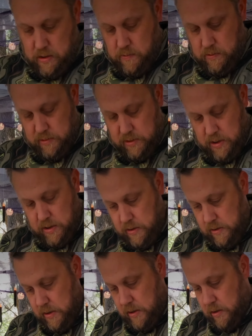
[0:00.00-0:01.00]
I will say,
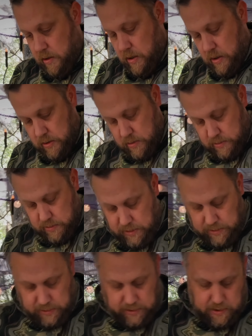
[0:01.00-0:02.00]
they are hot. It's like
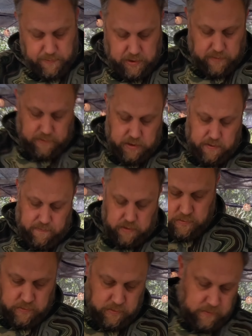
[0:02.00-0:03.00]
they came out of the oven.
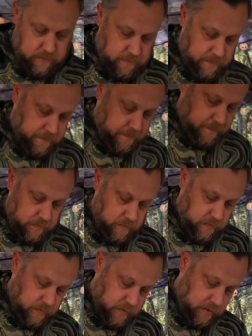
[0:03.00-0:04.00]
It's probably a little warm, I
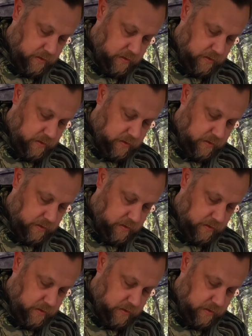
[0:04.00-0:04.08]
would guess.